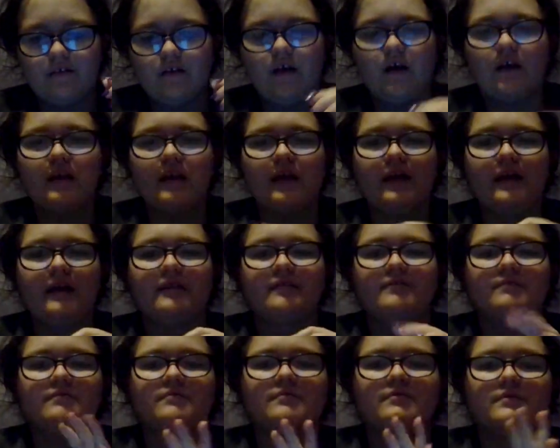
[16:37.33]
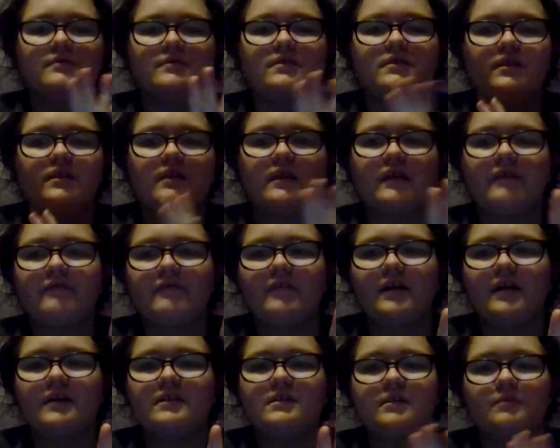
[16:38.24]
Okay. Give you
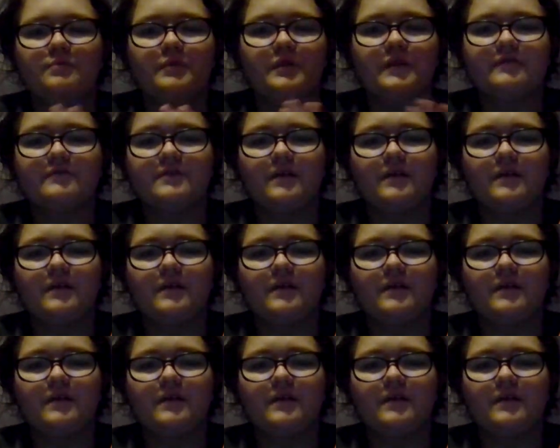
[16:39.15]
guys a brief